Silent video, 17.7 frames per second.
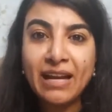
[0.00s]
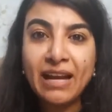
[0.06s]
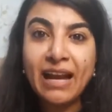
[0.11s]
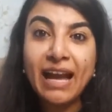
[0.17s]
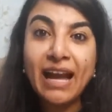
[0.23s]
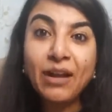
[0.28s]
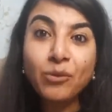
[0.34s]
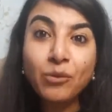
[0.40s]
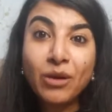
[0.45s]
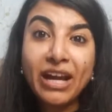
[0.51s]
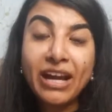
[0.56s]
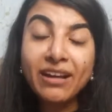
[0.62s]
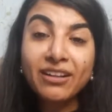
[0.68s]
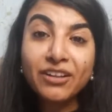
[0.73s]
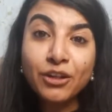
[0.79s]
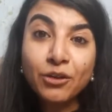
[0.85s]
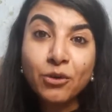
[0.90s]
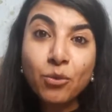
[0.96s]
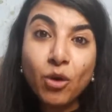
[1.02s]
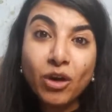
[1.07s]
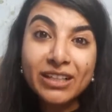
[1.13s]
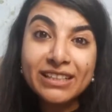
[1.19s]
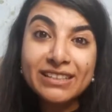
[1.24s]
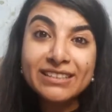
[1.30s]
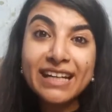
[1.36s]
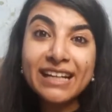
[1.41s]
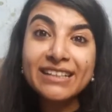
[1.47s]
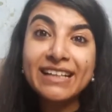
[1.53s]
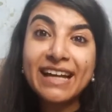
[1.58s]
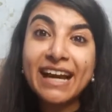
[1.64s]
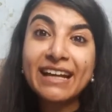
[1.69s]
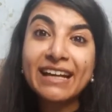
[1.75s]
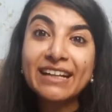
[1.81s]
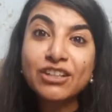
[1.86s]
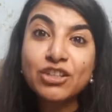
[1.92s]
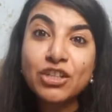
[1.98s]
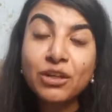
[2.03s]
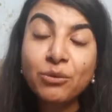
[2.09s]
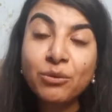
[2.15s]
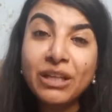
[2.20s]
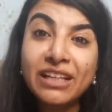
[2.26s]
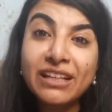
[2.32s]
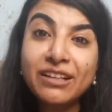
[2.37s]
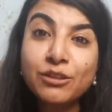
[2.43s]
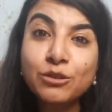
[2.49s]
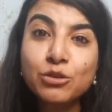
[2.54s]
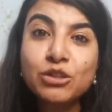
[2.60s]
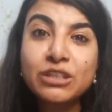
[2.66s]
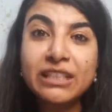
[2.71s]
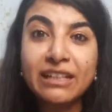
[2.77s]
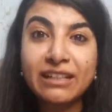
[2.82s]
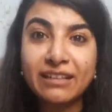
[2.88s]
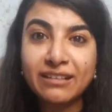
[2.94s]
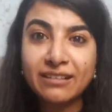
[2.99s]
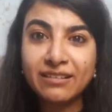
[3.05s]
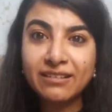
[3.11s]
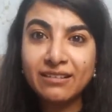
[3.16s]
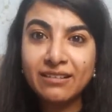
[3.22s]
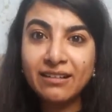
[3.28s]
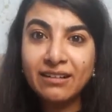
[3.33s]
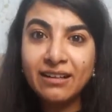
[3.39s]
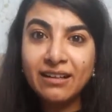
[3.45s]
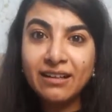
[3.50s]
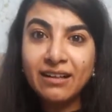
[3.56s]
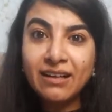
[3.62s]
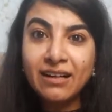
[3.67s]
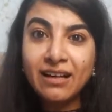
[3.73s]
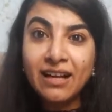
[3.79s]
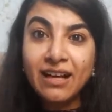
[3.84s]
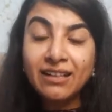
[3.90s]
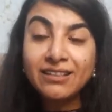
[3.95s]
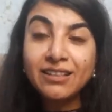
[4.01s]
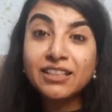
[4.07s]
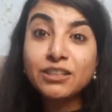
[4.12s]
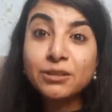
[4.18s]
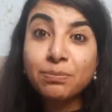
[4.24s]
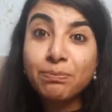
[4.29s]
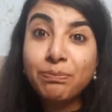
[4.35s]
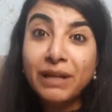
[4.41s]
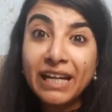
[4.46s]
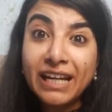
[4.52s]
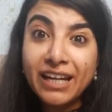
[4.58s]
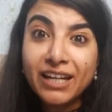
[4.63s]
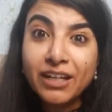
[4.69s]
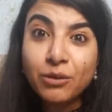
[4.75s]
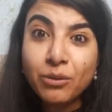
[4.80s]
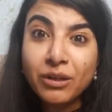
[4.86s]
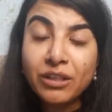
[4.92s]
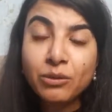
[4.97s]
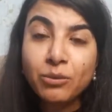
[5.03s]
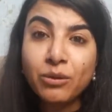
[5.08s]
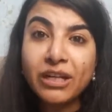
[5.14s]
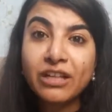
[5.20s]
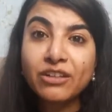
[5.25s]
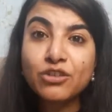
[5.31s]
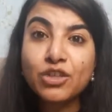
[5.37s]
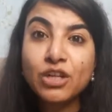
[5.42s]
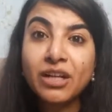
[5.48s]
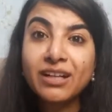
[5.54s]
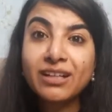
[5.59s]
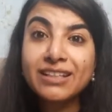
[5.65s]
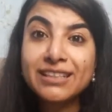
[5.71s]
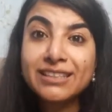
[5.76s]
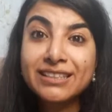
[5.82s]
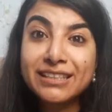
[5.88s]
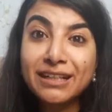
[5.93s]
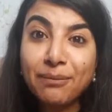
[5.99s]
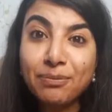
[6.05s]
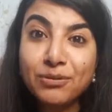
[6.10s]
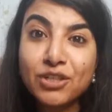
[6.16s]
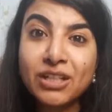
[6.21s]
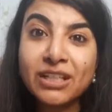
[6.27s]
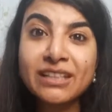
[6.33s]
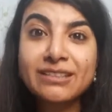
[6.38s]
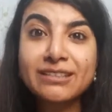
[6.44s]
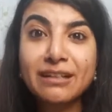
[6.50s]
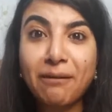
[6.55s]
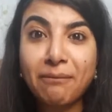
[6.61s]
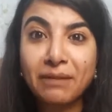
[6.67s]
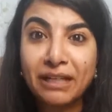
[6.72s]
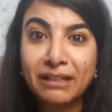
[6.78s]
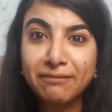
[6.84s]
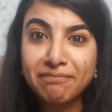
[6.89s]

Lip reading: And where, what is that direction we need to see in. The speed with which disruption is coming.